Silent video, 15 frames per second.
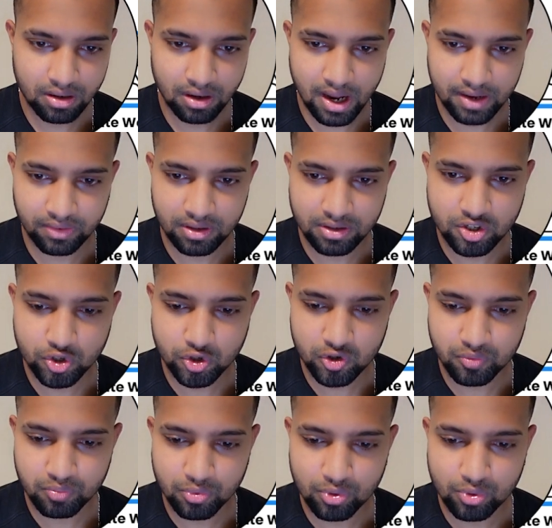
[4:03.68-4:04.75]
like the
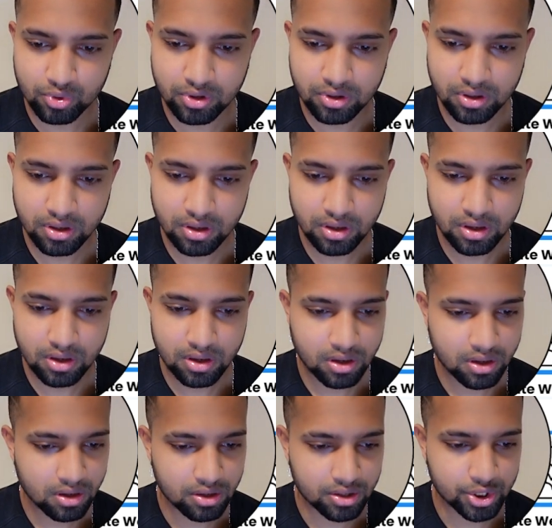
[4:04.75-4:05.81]
smooth
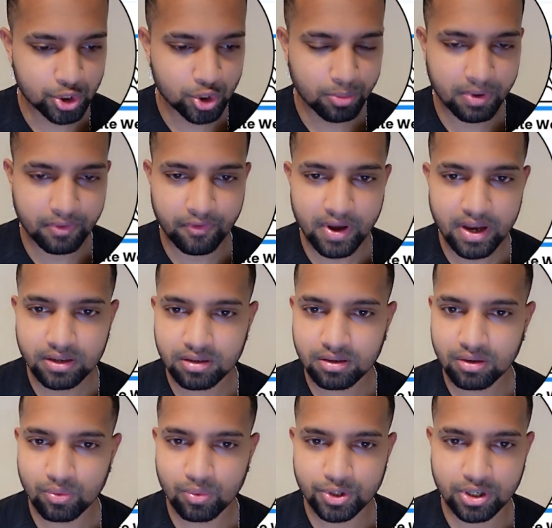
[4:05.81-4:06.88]
zoom effect.
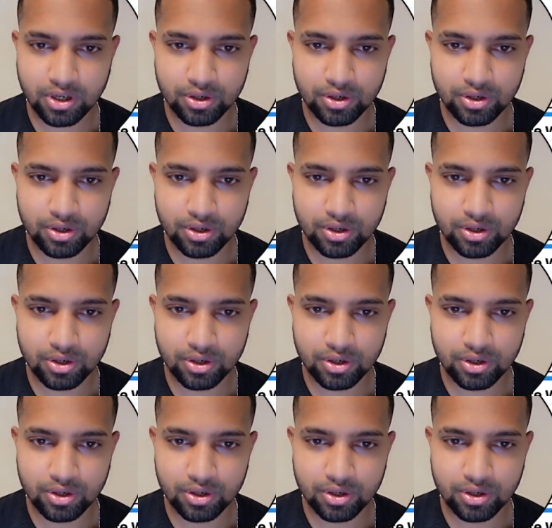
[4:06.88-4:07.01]
What you